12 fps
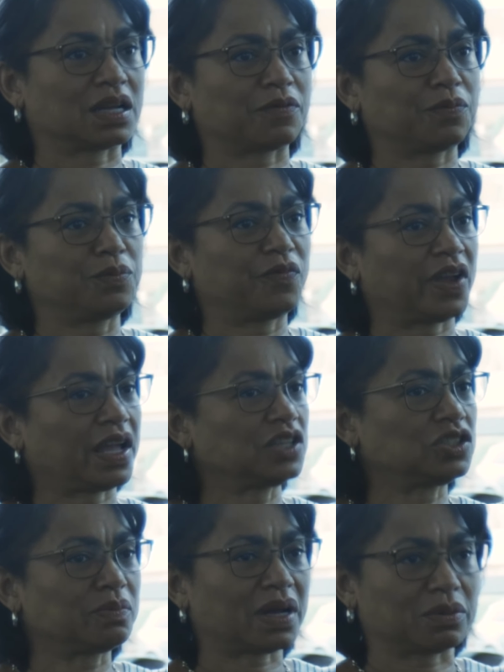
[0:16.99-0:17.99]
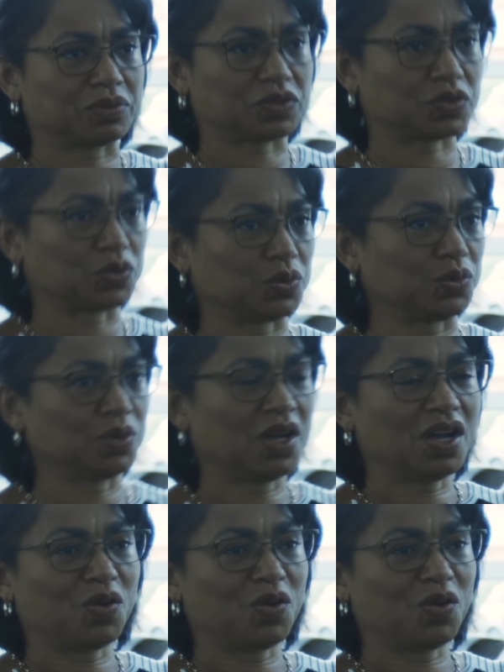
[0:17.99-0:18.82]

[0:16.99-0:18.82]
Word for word: Uh, Vacation Bible School,